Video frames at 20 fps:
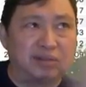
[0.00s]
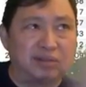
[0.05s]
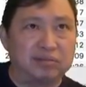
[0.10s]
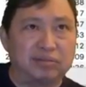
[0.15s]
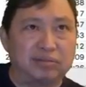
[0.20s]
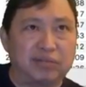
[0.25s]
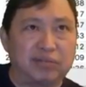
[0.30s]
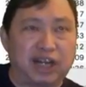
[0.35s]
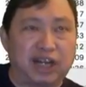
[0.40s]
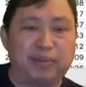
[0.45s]

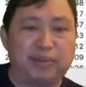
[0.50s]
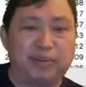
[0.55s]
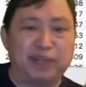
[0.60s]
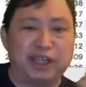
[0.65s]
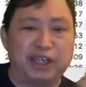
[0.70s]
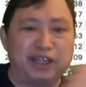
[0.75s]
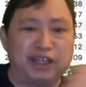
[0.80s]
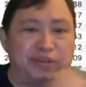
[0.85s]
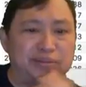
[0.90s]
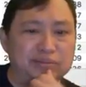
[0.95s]

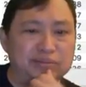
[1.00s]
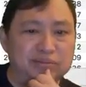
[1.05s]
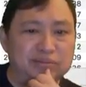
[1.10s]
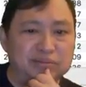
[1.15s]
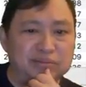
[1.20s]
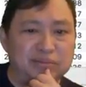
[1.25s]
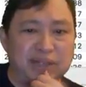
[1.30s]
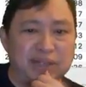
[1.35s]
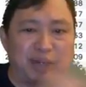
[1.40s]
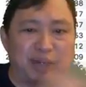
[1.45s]
IBM.
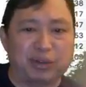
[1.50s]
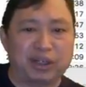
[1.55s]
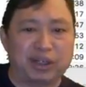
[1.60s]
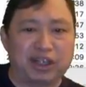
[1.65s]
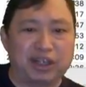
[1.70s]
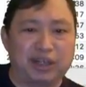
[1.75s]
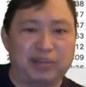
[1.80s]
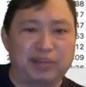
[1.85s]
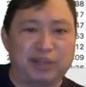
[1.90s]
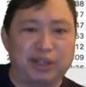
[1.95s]
I work at
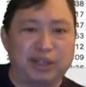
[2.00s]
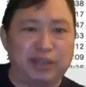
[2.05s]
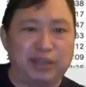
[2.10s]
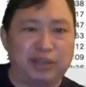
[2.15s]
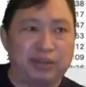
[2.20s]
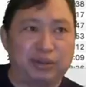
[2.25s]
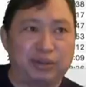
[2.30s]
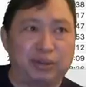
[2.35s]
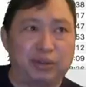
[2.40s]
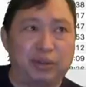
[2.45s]
IBM,
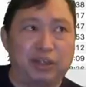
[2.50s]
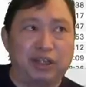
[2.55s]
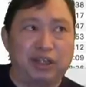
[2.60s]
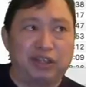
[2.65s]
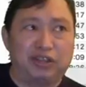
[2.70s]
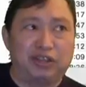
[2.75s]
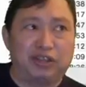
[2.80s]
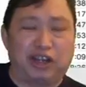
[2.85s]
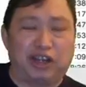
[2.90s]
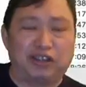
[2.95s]
so
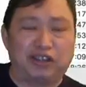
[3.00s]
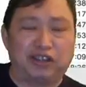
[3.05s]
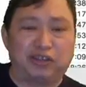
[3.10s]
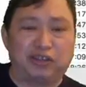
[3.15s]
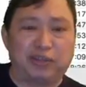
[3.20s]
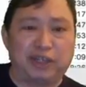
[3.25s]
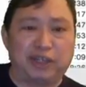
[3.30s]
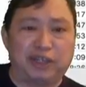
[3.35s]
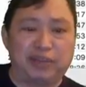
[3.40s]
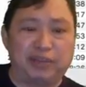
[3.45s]
John Smith
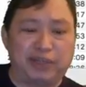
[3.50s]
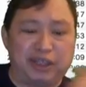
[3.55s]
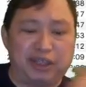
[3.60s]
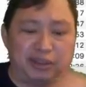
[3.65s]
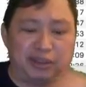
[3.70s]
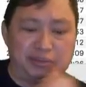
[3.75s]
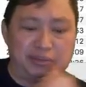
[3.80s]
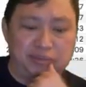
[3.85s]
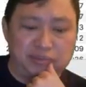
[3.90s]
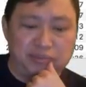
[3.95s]

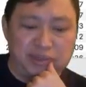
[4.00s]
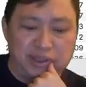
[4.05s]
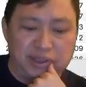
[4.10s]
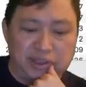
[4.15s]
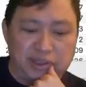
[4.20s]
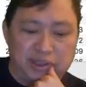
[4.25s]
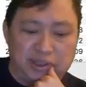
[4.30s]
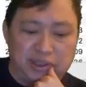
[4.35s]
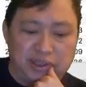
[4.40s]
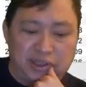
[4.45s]
IBM.
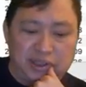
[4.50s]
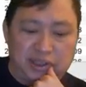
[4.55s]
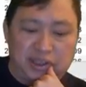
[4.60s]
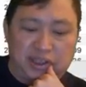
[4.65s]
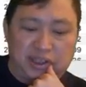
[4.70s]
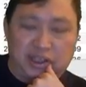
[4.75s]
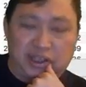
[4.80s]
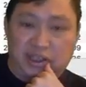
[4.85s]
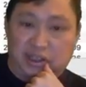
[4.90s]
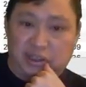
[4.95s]

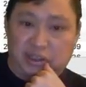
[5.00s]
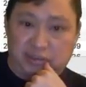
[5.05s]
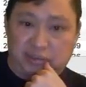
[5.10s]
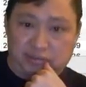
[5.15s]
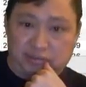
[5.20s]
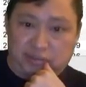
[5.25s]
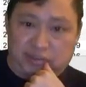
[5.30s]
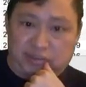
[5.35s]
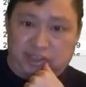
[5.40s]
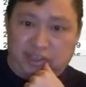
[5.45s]

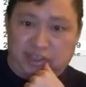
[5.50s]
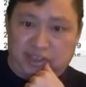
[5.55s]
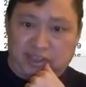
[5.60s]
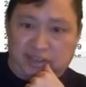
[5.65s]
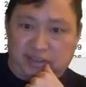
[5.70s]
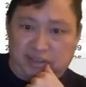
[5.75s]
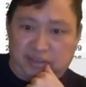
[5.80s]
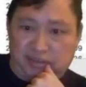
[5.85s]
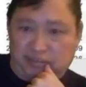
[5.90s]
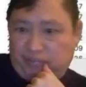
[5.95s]
Then
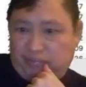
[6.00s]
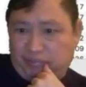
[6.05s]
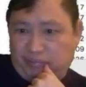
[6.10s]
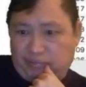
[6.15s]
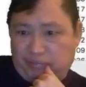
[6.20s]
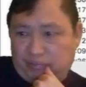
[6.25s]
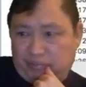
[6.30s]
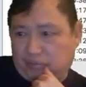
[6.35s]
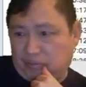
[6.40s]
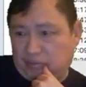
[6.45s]

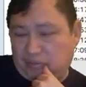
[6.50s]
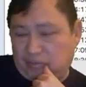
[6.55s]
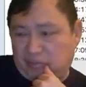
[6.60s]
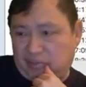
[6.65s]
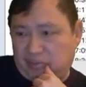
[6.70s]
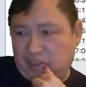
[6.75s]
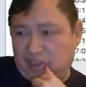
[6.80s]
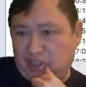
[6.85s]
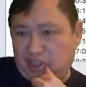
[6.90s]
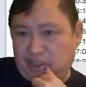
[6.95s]

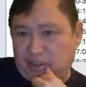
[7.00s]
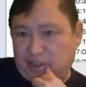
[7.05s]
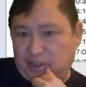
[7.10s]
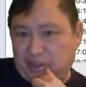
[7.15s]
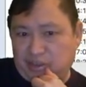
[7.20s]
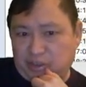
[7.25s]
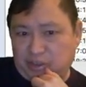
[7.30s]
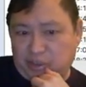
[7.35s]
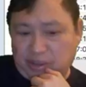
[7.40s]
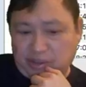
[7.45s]
it's
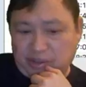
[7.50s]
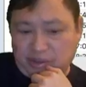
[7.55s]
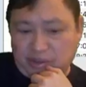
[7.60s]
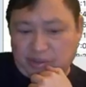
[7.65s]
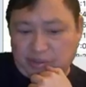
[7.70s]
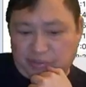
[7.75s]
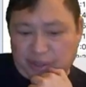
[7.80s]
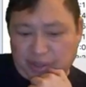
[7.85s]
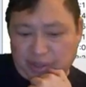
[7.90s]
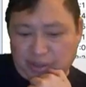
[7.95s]
so easy to
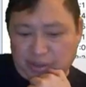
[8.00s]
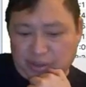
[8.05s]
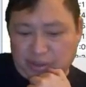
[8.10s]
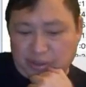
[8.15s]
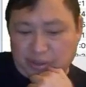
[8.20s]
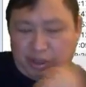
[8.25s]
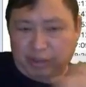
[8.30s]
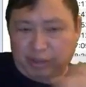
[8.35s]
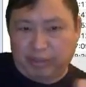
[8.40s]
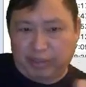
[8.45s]
find you,
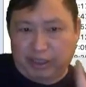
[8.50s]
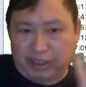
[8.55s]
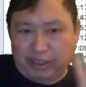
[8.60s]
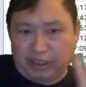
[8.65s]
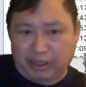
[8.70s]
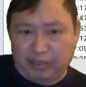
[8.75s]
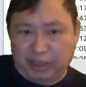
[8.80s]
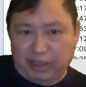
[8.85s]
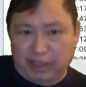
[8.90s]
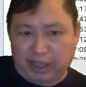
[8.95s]
either by name,
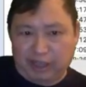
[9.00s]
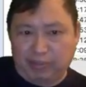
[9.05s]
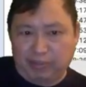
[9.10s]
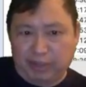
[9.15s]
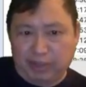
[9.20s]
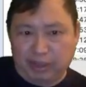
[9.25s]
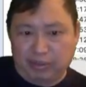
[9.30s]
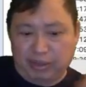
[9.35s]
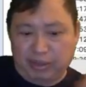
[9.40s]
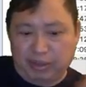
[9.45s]
by IP
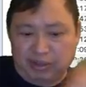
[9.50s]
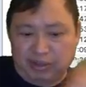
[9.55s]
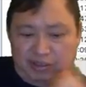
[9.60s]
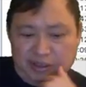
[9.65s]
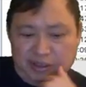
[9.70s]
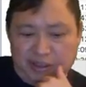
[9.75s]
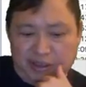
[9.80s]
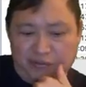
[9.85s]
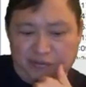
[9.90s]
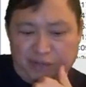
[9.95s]
address. They
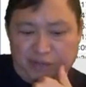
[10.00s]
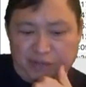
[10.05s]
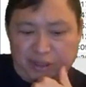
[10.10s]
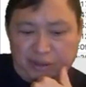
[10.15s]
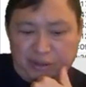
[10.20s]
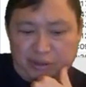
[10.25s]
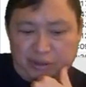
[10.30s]
can find you.